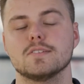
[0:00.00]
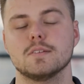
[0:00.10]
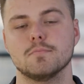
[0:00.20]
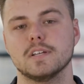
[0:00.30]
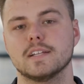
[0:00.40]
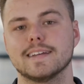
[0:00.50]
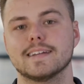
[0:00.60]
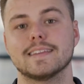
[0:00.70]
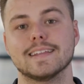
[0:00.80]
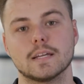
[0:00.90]
simply
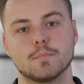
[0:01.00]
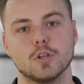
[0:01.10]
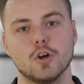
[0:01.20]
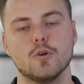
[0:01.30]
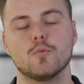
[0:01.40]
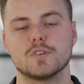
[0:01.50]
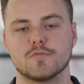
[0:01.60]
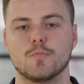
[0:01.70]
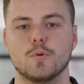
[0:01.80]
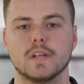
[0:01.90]
click the link below, which
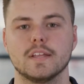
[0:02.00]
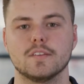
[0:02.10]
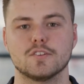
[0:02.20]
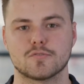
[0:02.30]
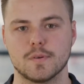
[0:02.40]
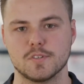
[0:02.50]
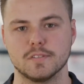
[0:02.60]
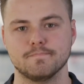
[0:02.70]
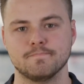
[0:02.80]
we'll put in the description.